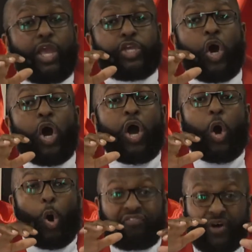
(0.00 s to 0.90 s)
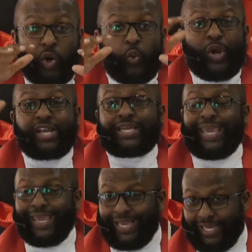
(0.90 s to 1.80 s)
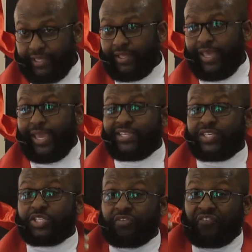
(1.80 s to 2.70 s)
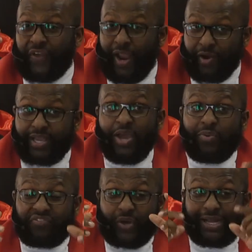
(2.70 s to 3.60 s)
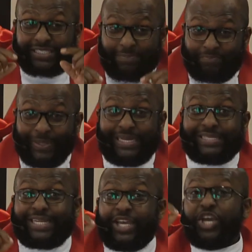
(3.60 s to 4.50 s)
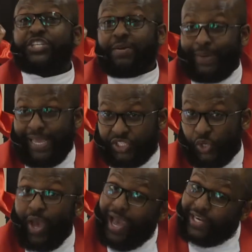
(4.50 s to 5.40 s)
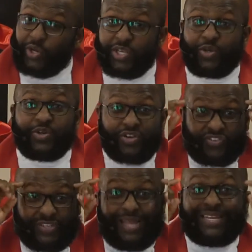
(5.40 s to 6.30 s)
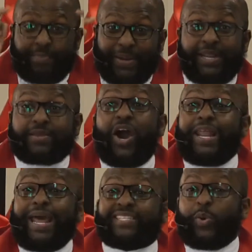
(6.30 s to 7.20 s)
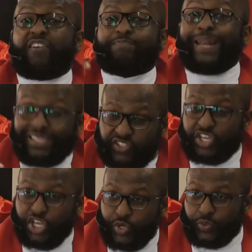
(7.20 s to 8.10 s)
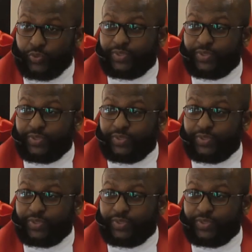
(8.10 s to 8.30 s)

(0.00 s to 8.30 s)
your overworking is interfering with God's ability to bless you. I know you don't understand that, but it, God has a way of blessing you